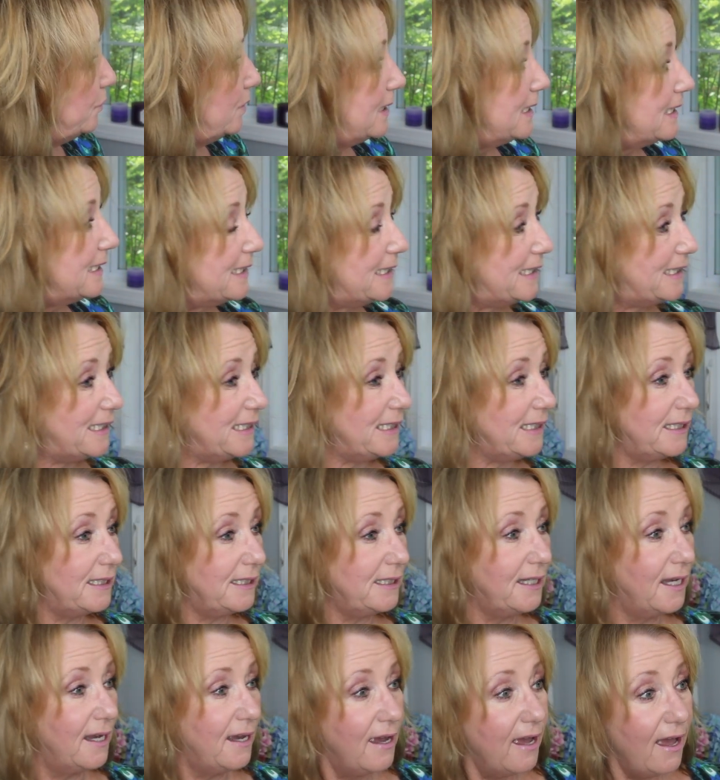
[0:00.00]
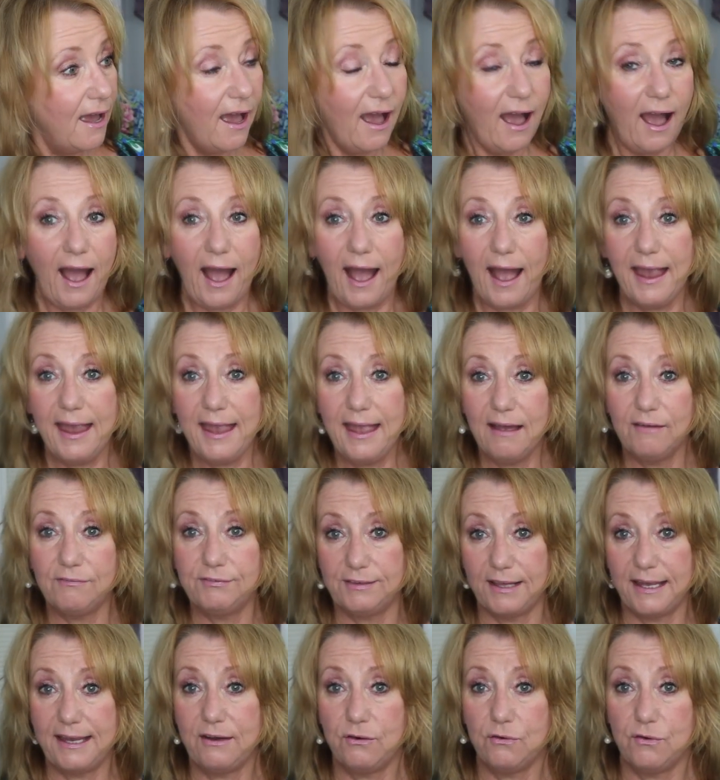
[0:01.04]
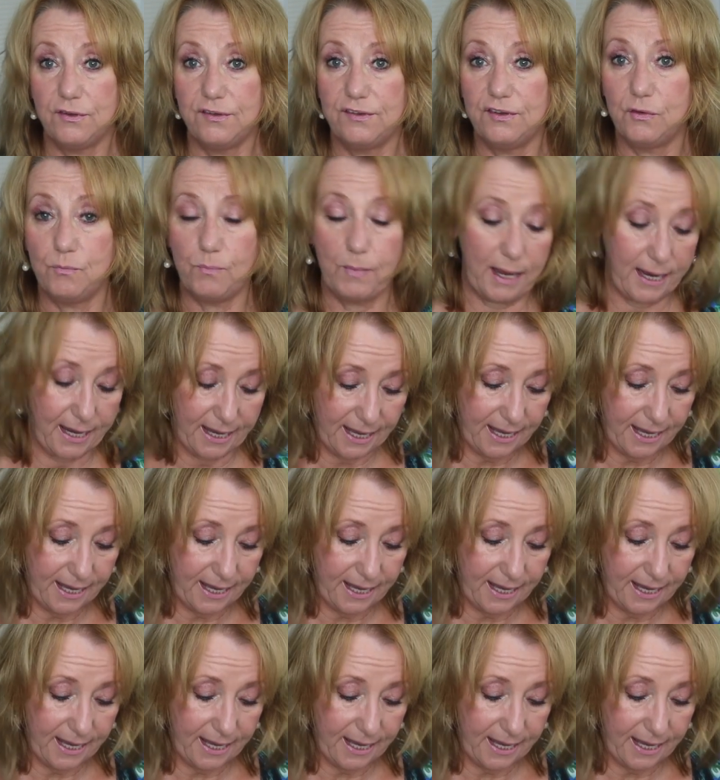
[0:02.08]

you can see, I have layers in my